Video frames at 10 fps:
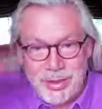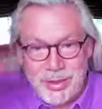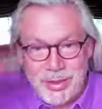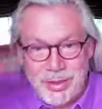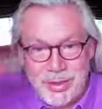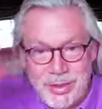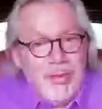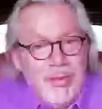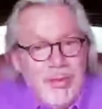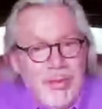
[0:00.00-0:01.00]
And you kind of
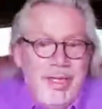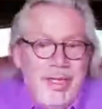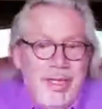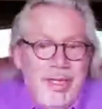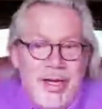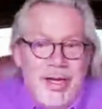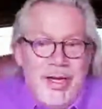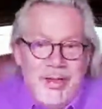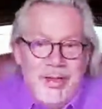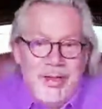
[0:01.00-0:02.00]
get, like
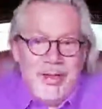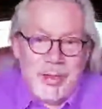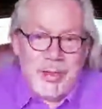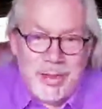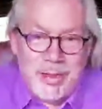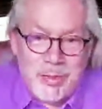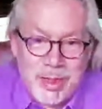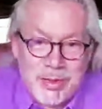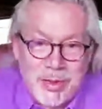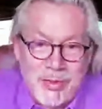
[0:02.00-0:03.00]
the adrenaline
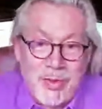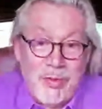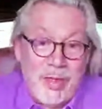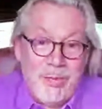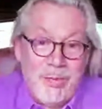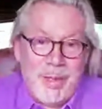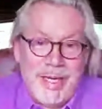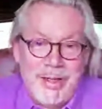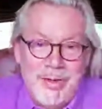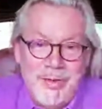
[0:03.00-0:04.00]
rush of the feedback
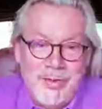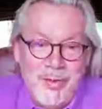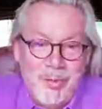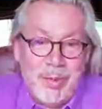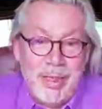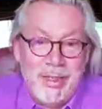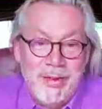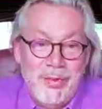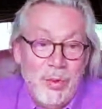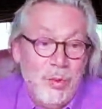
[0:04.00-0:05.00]
of
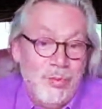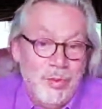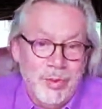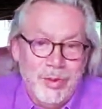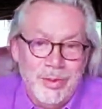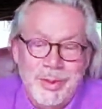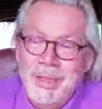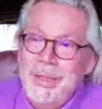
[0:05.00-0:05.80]
being thoughtful or